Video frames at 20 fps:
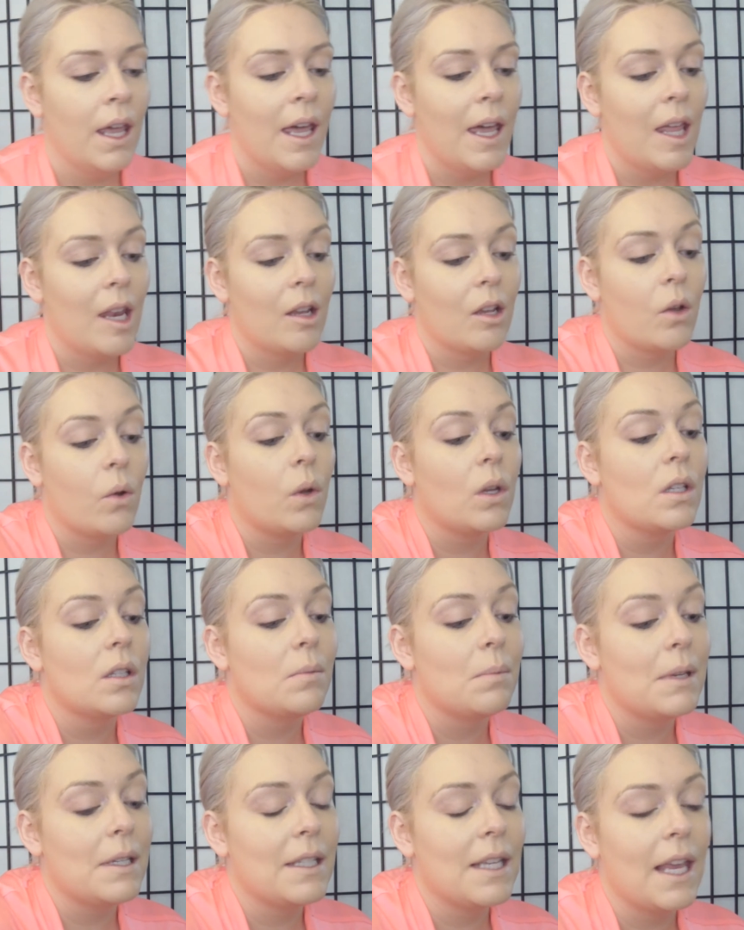And I'm going
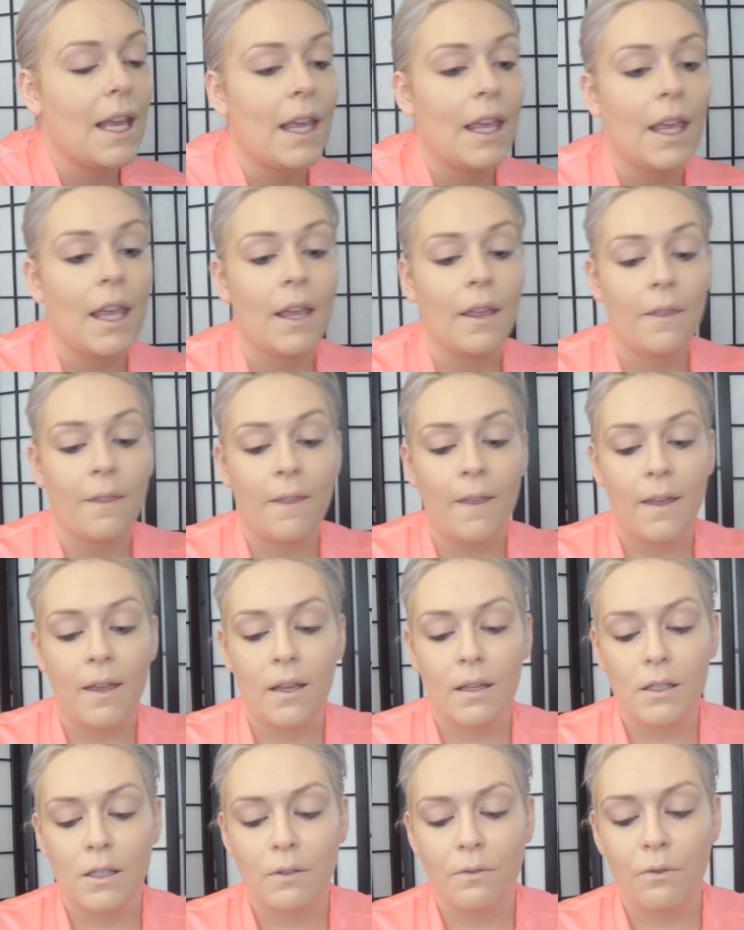to be taking
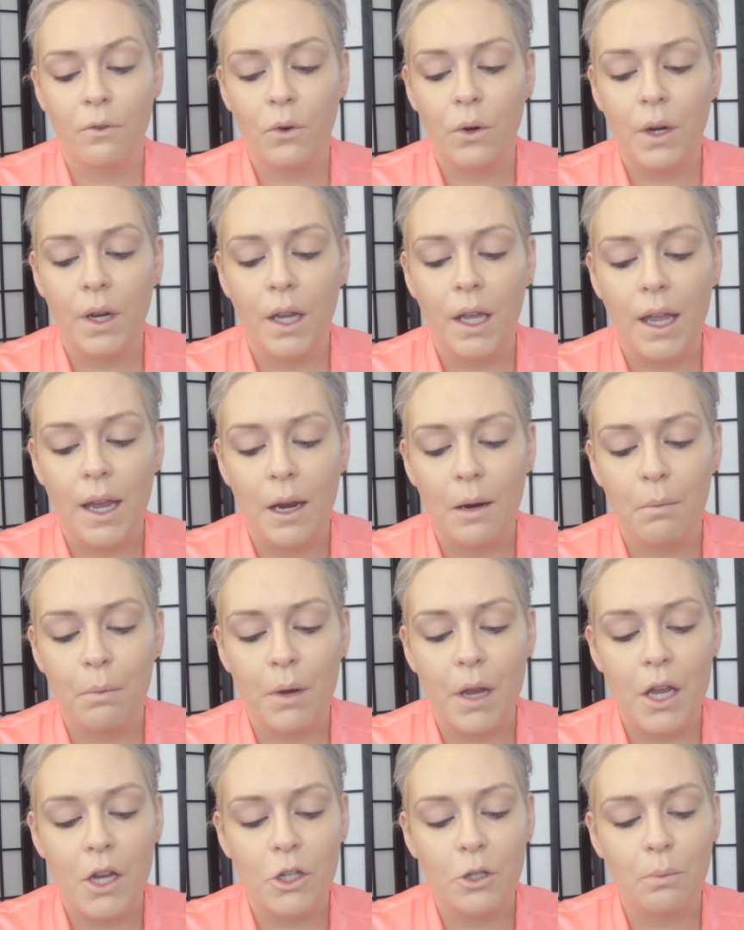the Sephora
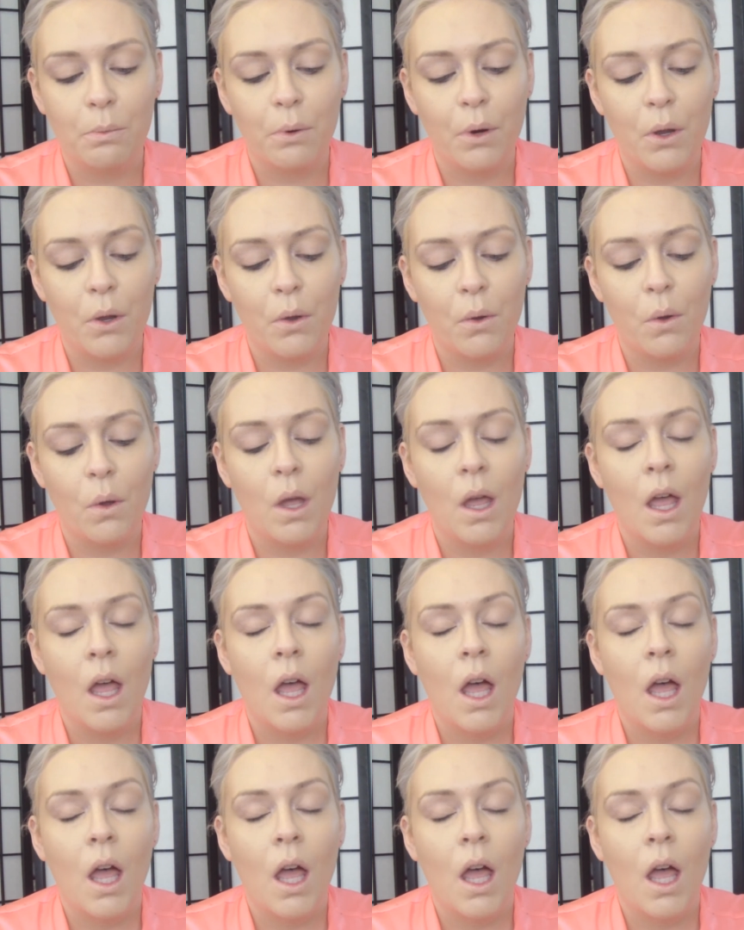Airbrush Pro